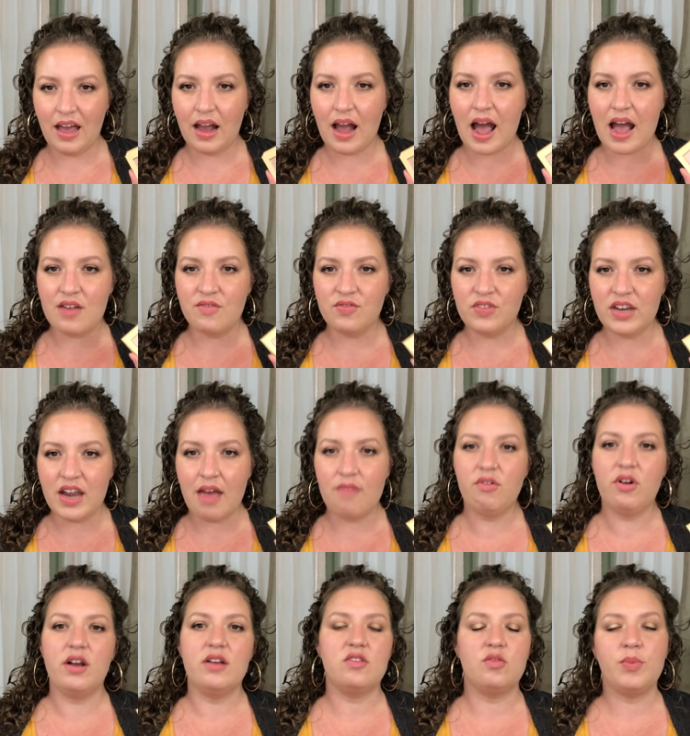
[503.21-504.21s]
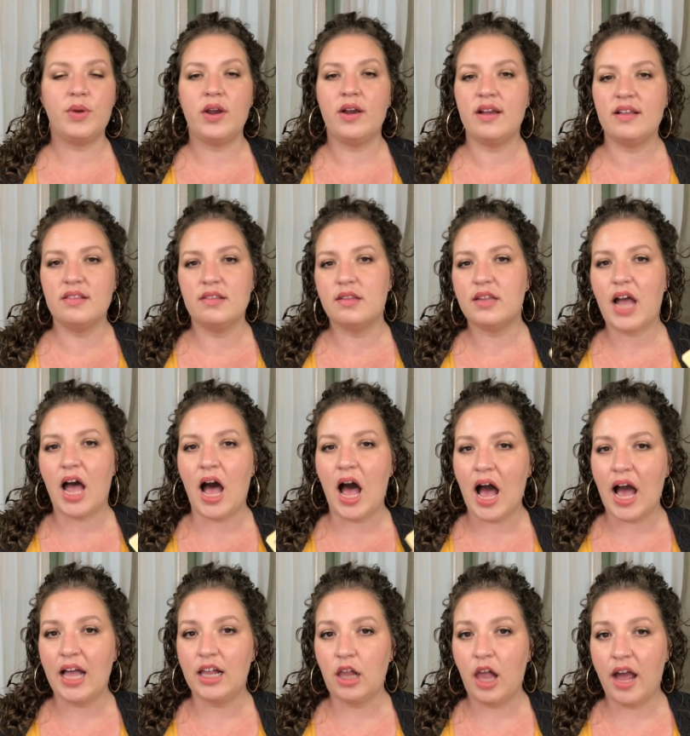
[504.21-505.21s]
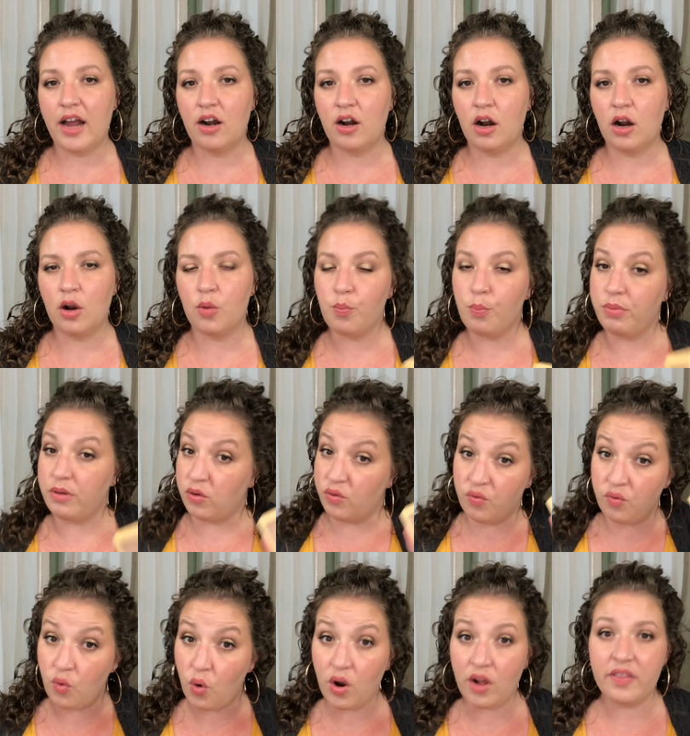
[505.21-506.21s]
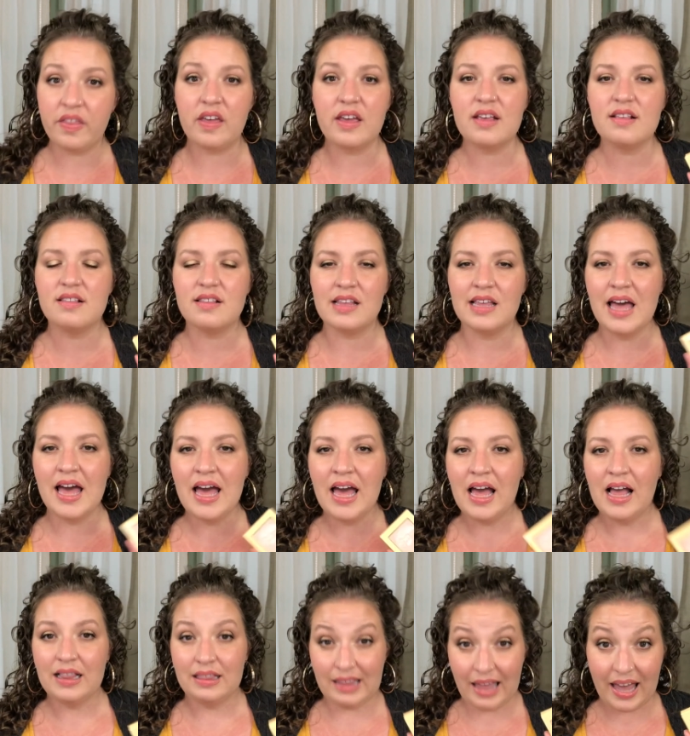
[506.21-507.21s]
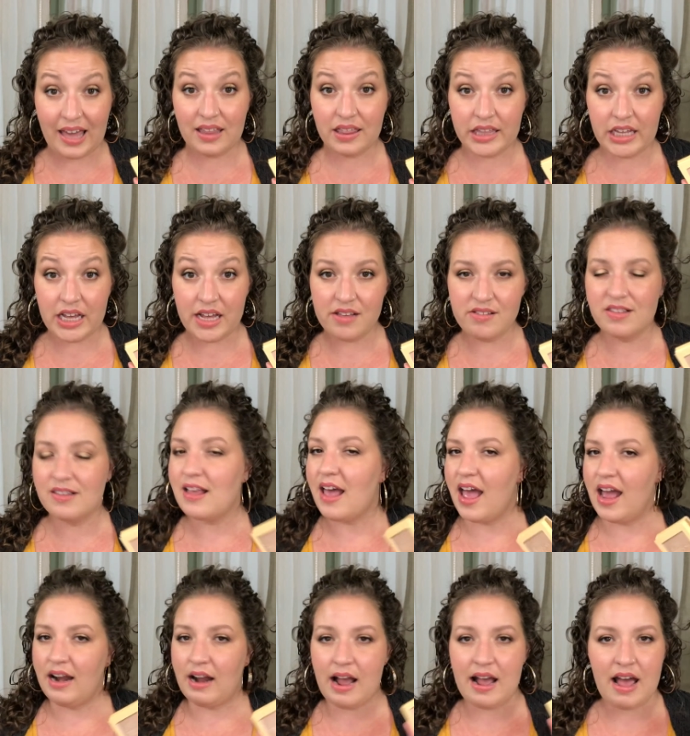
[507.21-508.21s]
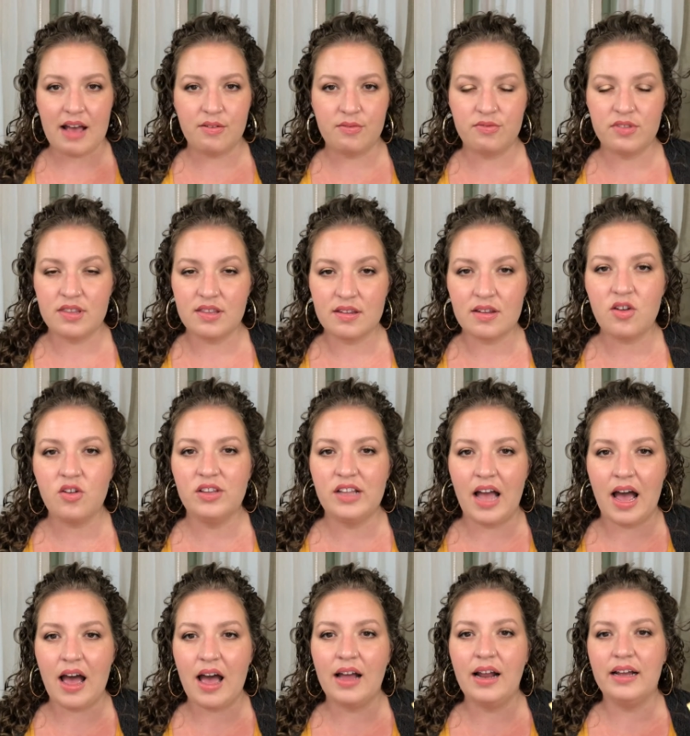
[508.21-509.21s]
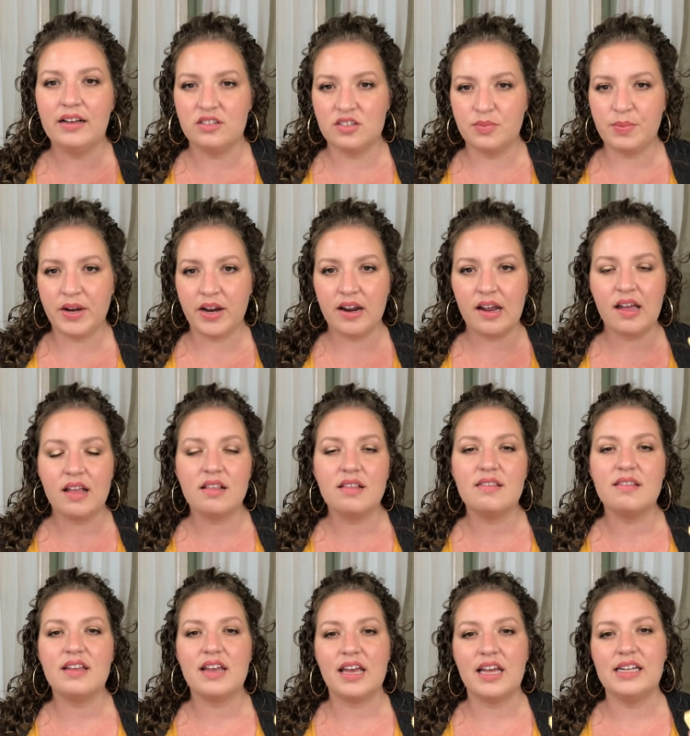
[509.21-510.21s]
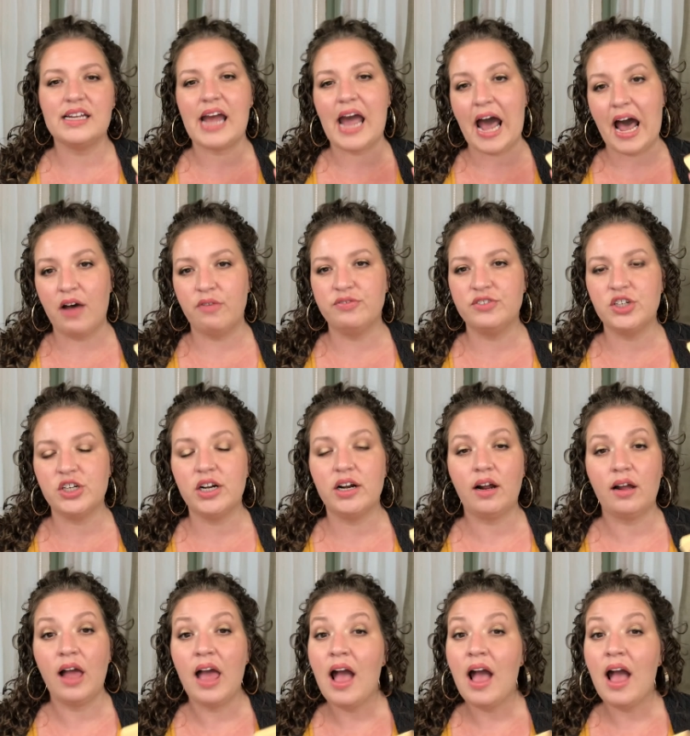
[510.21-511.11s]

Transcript: I've never experienced a highlighter before this like this, and I have still not experienced it after.